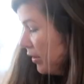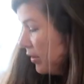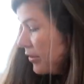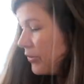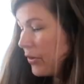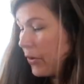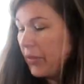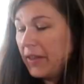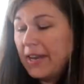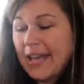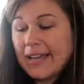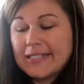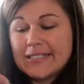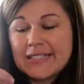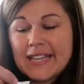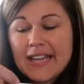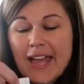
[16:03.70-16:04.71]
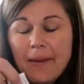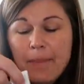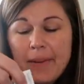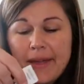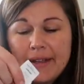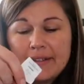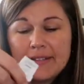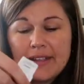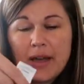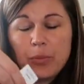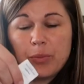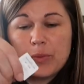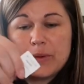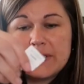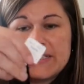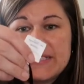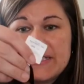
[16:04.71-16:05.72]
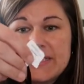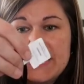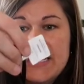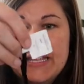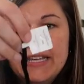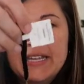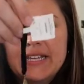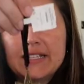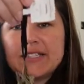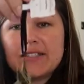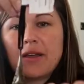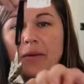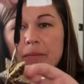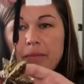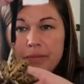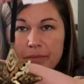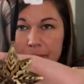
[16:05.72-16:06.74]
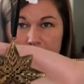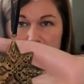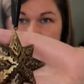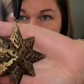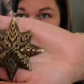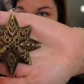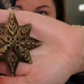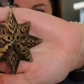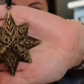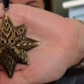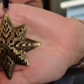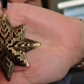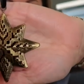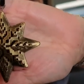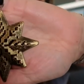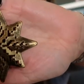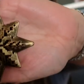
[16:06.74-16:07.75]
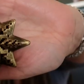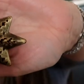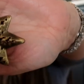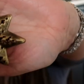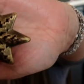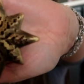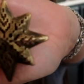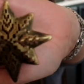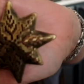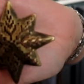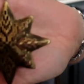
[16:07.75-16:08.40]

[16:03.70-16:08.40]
So the next thing I picked up was these beautiful little